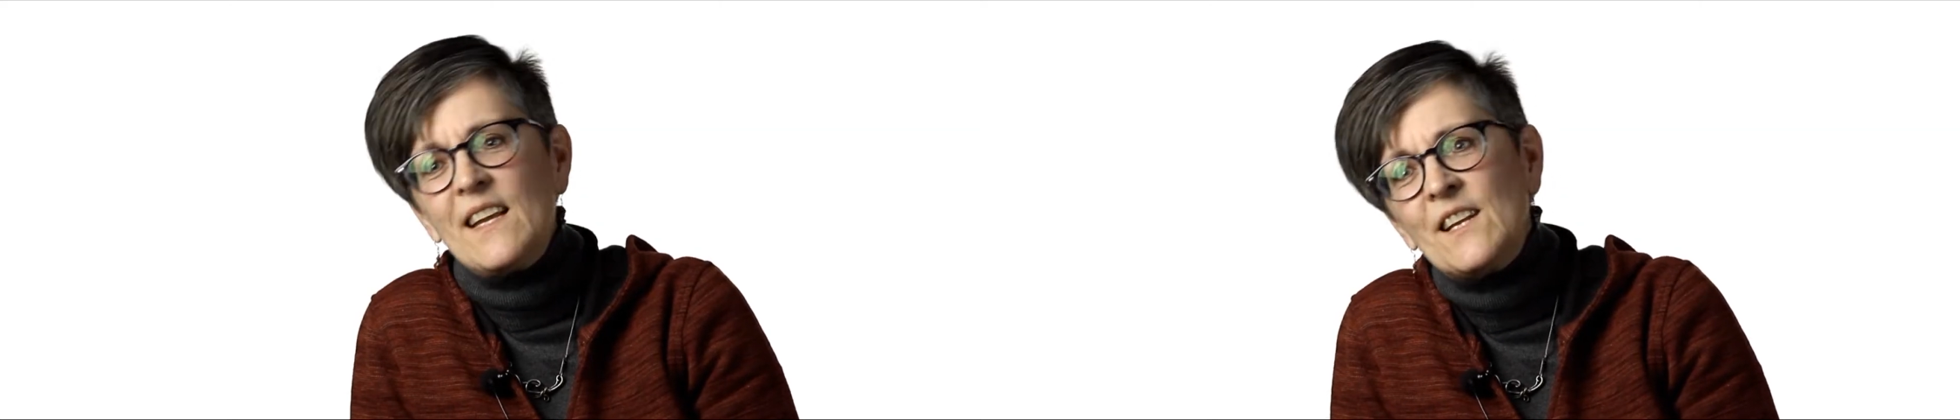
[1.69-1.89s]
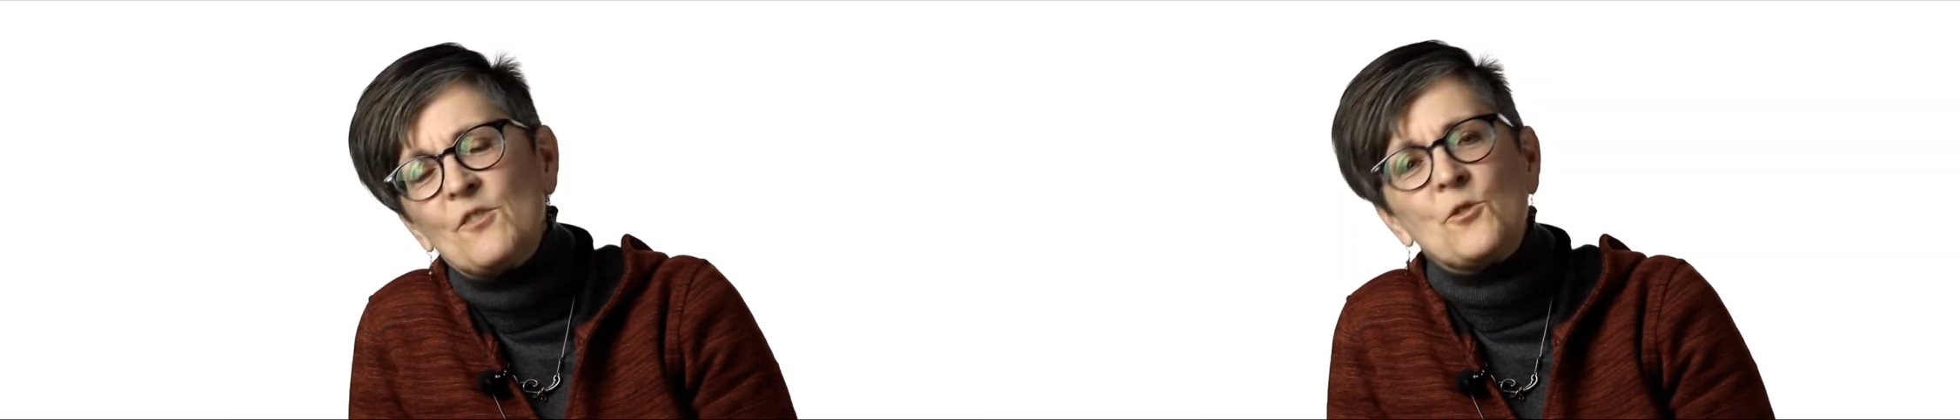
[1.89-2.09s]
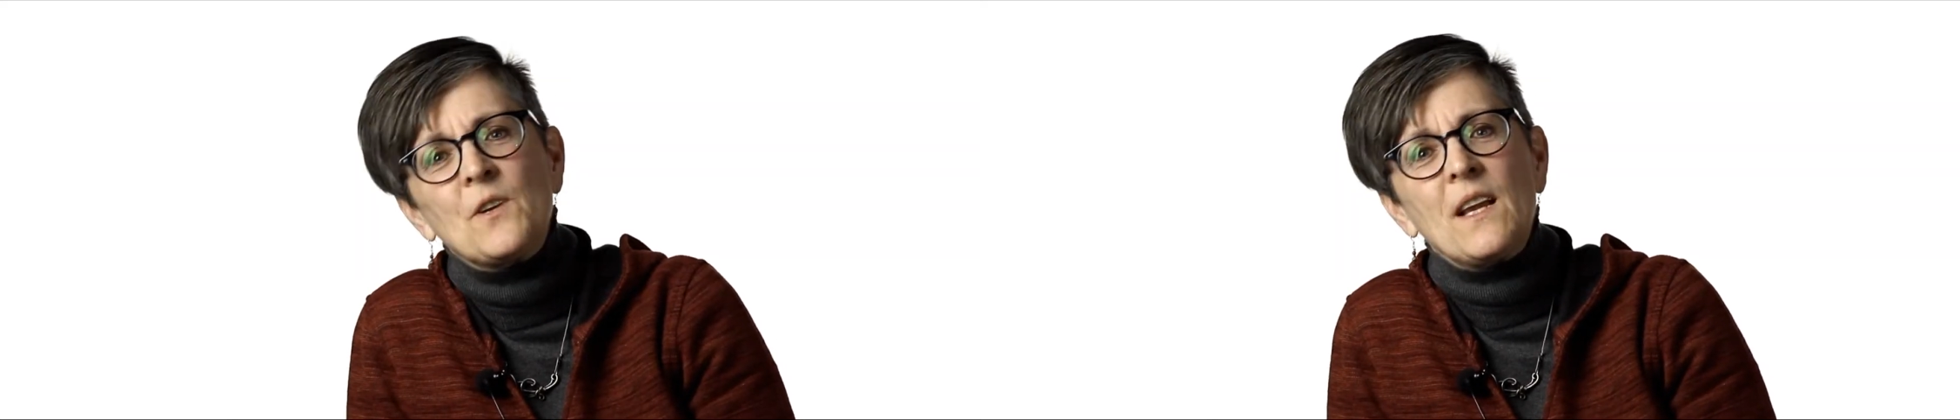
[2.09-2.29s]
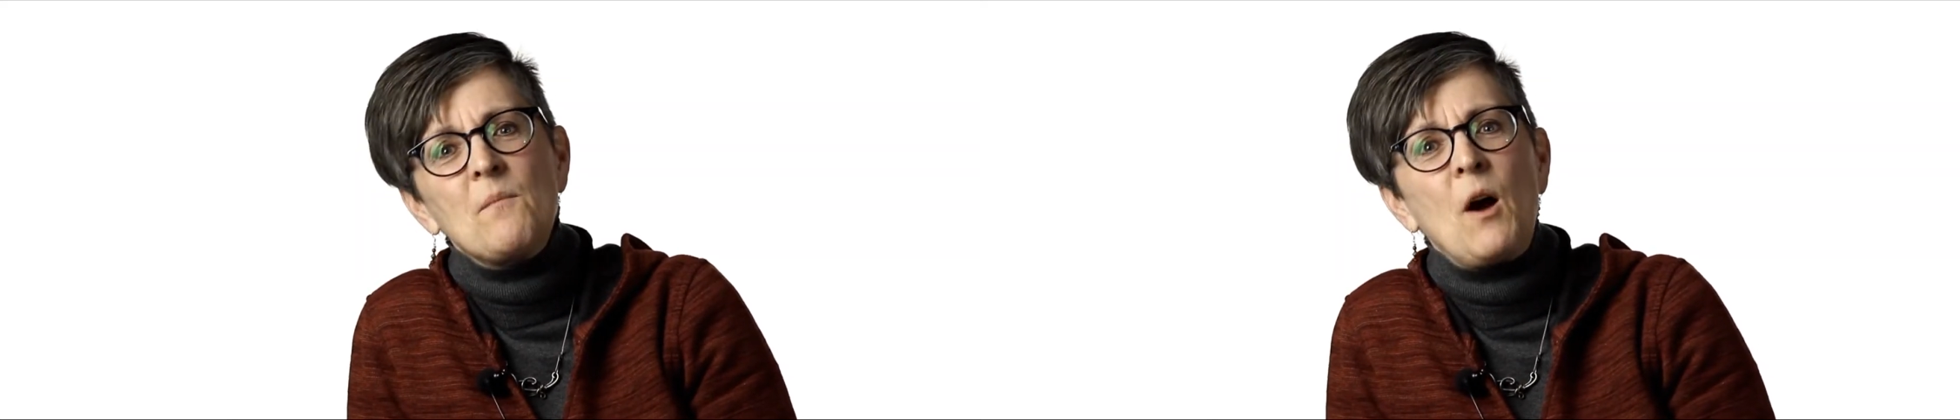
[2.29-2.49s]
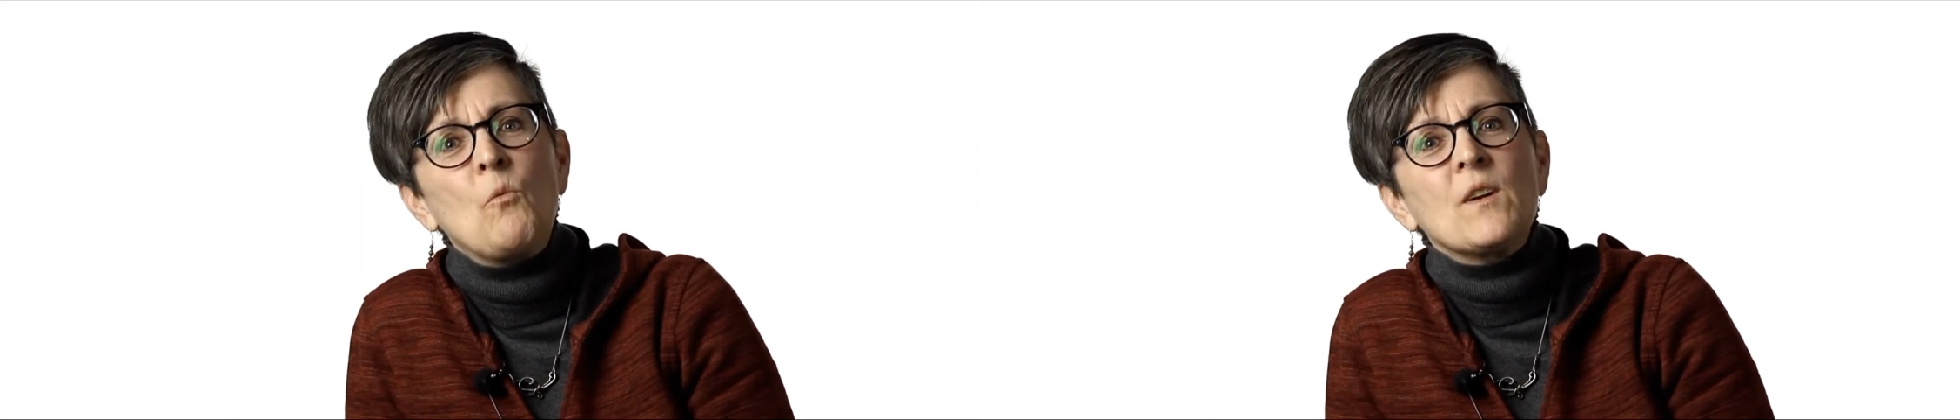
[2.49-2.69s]
in learning
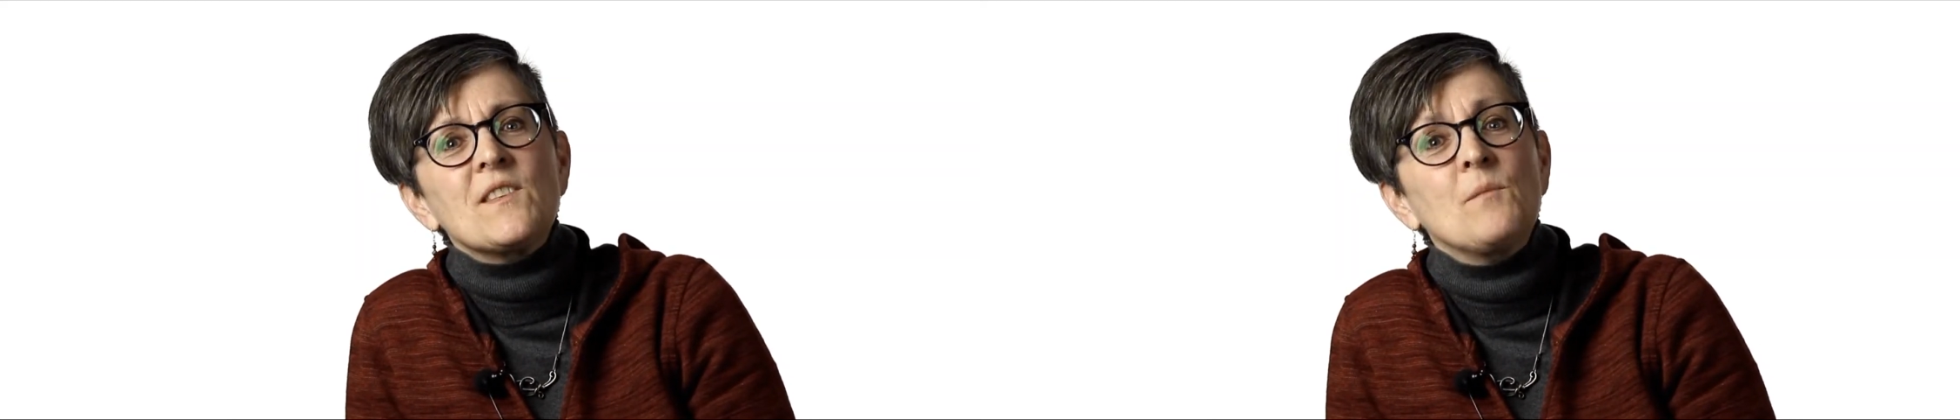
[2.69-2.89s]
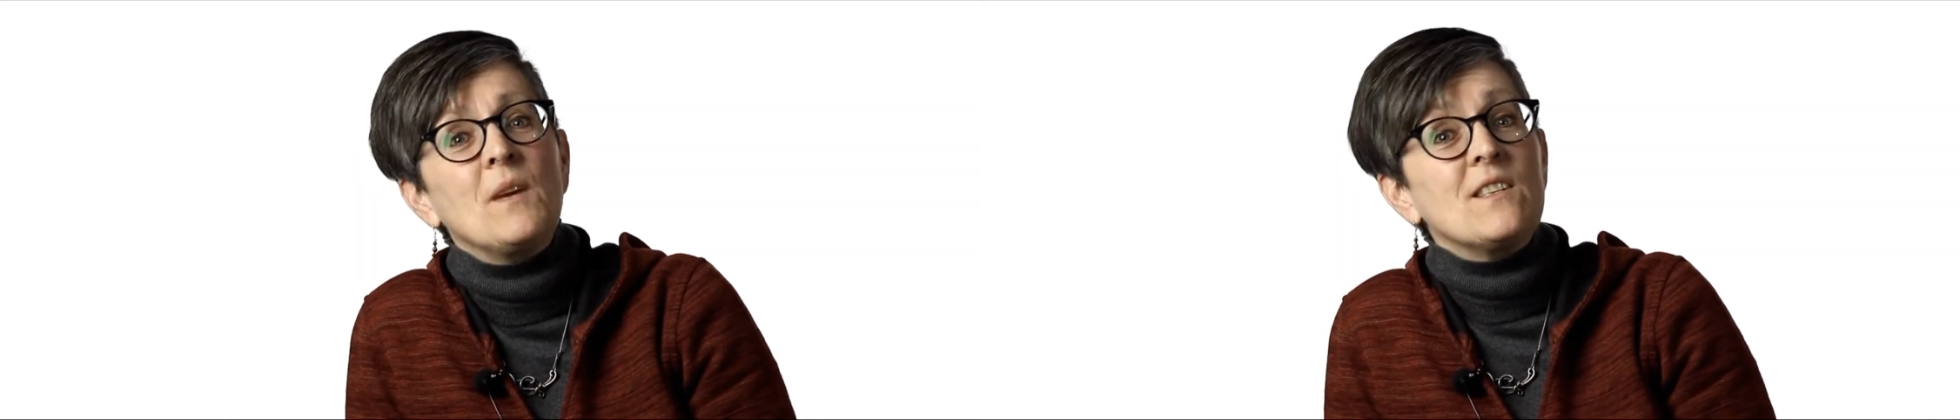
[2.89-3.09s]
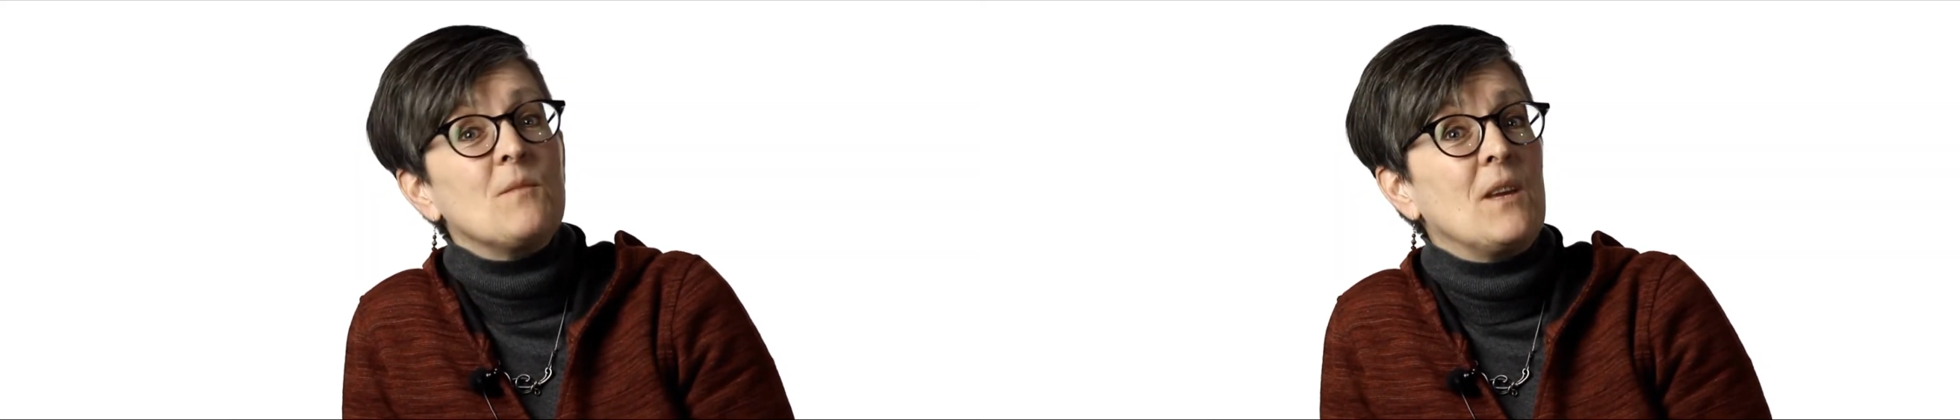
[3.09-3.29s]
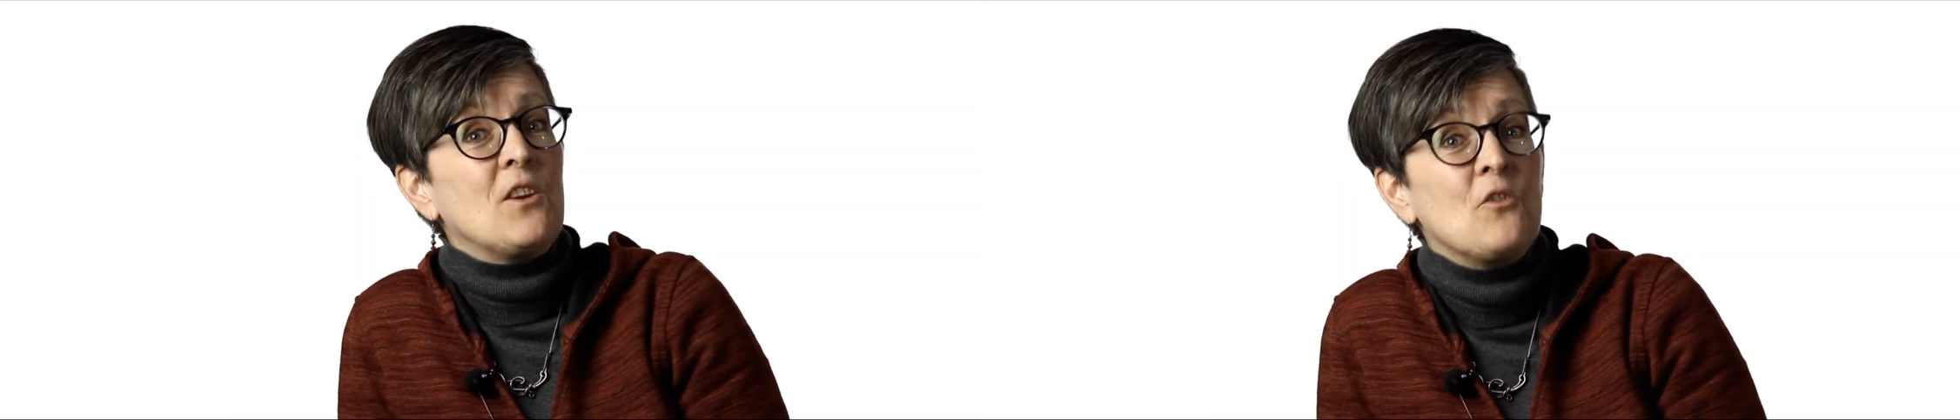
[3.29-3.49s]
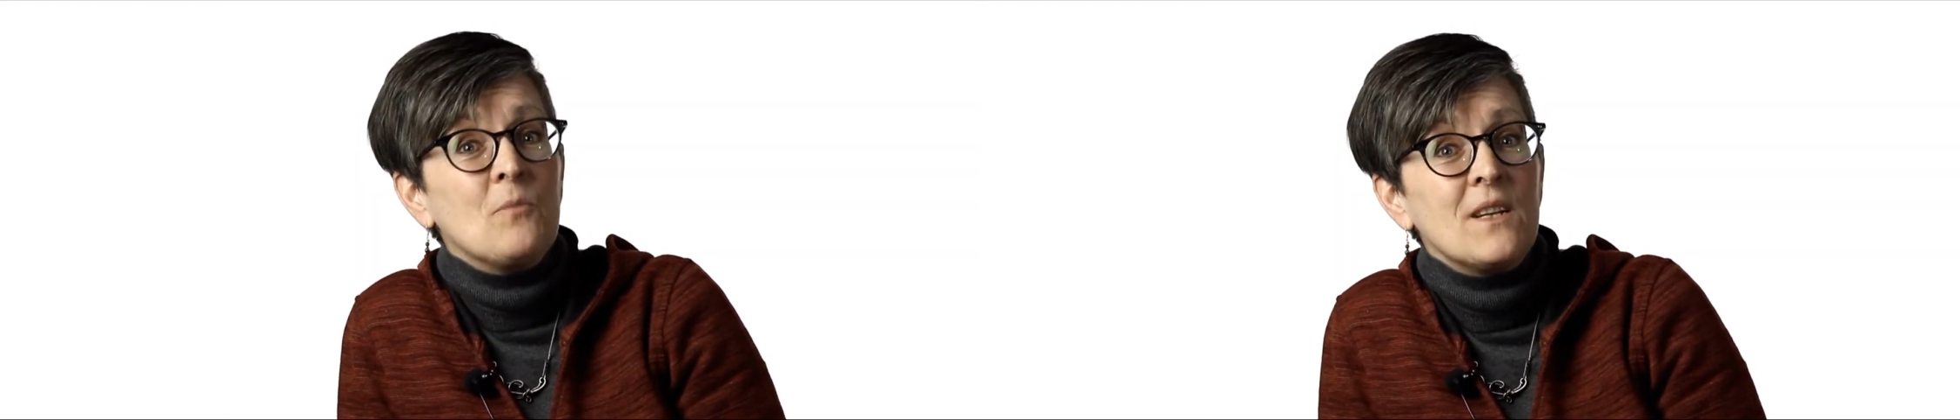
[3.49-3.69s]
about what does it mean to be
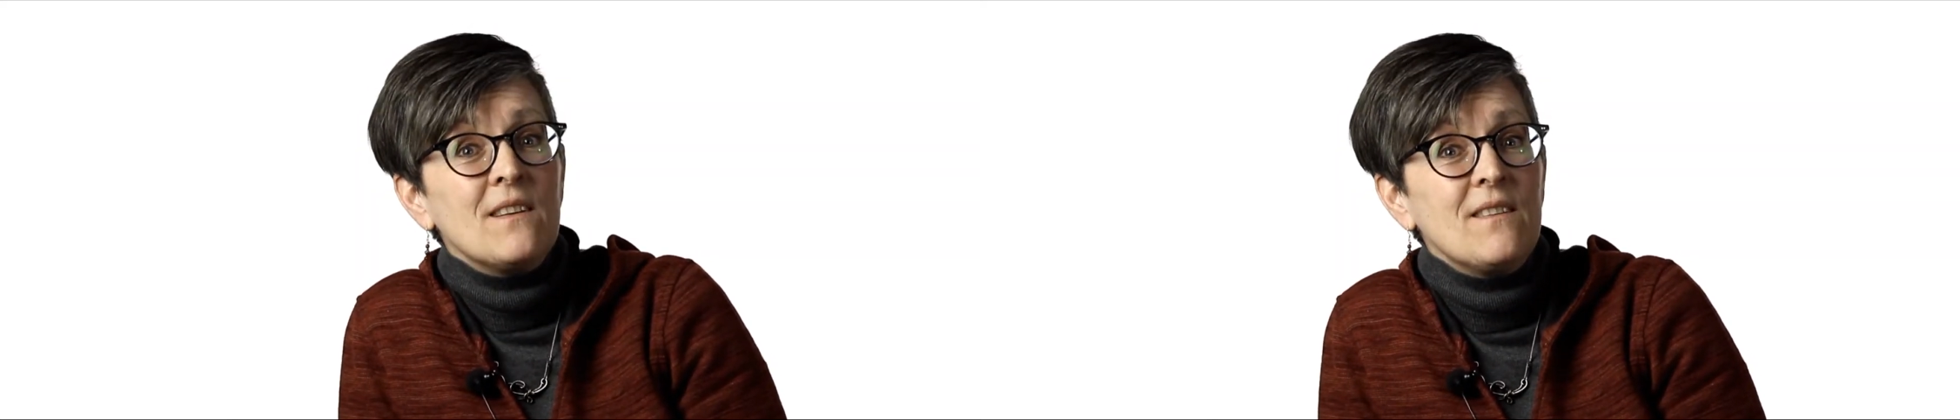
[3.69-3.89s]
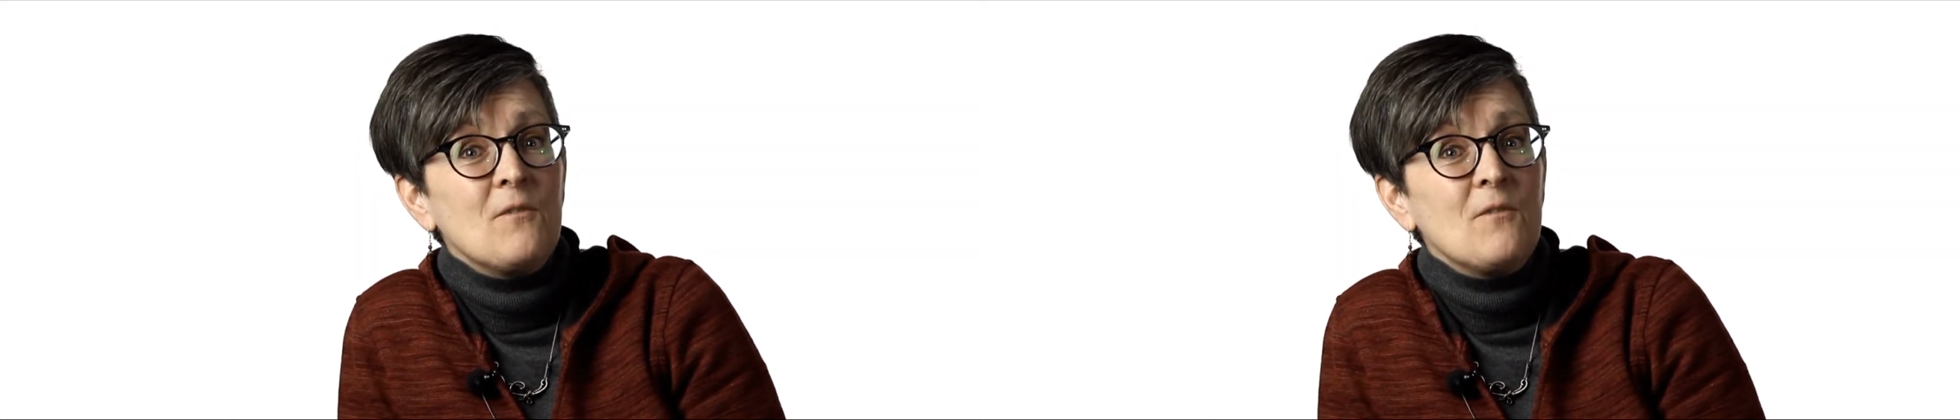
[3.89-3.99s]
human,